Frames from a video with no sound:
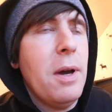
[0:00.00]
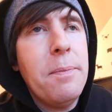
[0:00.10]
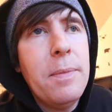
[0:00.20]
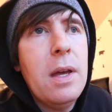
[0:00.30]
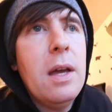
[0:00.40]

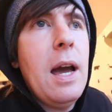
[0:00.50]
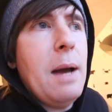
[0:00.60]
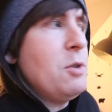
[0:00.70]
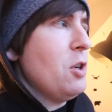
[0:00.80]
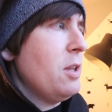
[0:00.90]
But
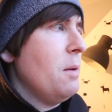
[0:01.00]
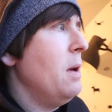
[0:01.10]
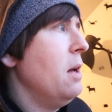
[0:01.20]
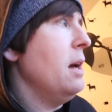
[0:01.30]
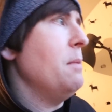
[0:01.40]
I'm sure they'll
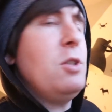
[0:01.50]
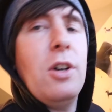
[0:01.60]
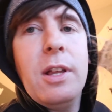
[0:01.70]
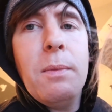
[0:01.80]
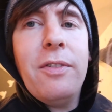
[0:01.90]
I'm
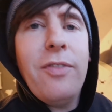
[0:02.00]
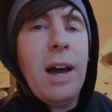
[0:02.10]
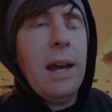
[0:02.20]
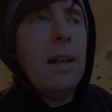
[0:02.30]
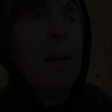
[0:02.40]
sure they'll be fine.